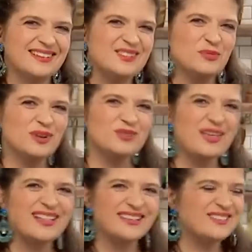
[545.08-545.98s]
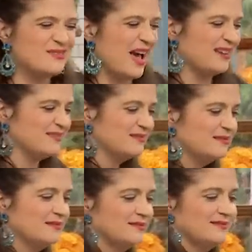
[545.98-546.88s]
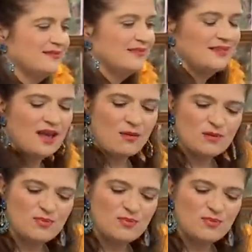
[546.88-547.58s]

Do you want to do that? Let's do that. I'm gonna